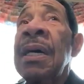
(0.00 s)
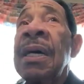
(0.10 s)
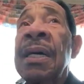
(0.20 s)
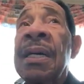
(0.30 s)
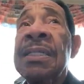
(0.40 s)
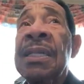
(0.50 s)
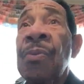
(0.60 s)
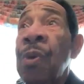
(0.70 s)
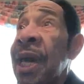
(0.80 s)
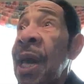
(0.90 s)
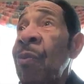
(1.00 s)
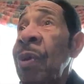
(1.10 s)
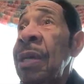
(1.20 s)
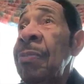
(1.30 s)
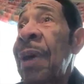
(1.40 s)
And they said, well, can
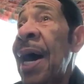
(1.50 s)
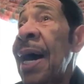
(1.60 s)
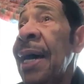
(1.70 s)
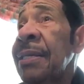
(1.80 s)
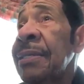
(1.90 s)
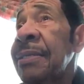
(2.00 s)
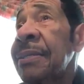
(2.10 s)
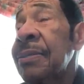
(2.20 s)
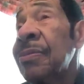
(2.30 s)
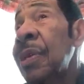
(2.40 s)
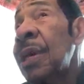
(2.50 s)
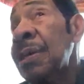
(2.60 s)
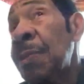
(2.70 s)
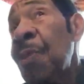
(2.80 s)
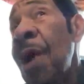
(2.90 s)
we buy it? Well,
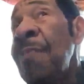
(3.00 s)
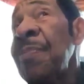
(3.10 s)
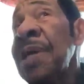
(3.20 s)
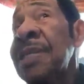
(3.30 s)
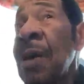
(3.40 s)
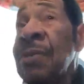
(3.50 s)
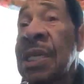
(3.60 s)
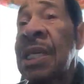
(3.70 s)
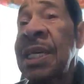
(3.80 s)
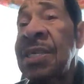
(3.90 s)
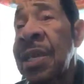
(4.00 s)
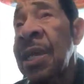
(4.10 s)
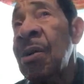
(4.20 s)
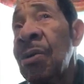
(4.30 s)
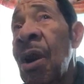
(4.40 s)
the problem is I was the lead
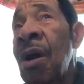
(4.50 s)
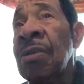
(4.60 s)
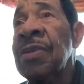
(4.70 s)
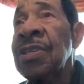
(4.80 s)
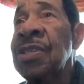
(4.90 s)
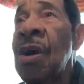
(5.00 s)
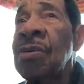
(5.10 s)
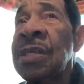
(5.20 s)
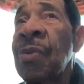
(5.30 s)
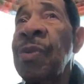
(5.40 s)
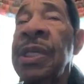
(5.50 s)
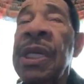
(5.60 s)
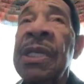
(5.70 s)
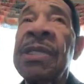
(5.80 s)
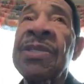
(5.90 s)
singer on all of the songs that we
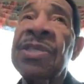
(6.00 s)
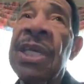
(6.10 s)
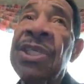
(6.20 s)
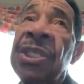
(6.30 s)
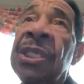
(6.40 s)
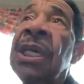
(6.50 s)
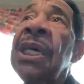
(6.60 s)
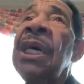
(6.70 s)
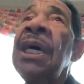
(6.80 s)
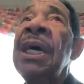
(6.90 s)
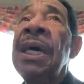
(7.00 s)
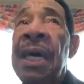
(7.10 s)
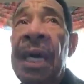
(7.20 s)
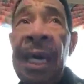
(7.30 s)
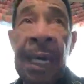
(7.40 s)
did in the session.
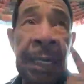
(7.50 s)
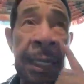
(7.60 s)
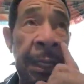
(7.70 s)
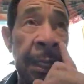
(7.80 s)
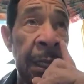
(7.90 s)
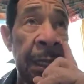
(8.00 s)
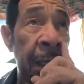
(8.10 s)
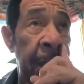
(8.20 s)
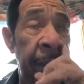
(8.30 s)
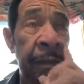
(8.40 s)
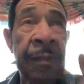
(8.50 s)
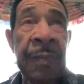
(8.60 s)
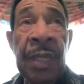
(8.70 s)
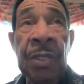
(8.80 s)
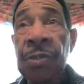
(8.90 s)
And
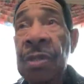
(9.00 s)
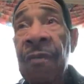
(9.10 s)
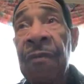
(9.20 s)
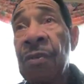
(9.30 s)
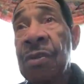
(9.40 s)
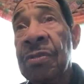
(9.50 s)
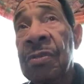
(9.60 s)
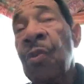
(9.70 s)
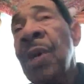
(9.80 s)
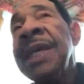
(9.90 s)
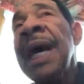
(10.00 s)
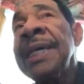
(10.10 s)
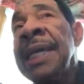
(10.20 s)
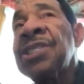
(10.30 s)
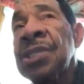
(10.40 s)
this was our first, well,
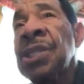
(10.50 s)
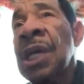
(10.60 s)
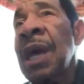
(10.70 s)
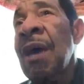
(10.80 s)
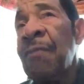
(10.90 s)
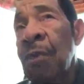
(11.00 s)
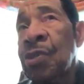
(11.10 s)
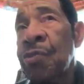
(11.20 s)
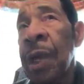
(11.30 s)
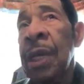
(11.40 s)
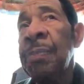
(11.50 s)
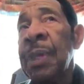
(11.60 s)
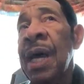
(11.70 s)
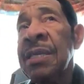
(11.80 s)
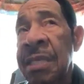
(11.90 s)
not necessarily our first record,
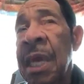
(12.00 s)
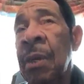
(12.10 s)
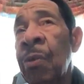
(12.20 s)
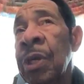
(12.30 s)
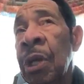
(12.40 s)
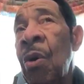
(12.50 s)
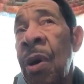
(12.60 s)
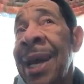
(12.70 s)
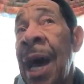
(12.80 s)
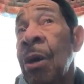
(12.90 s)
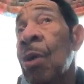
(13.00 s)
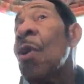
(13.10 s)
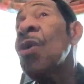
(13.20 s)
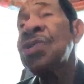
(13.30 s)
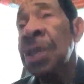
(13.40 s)
but our second one going out
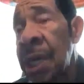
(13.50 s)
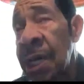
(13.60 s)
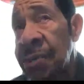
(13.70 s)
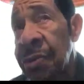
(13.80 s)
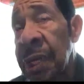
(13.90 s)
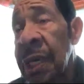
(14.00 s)
across the country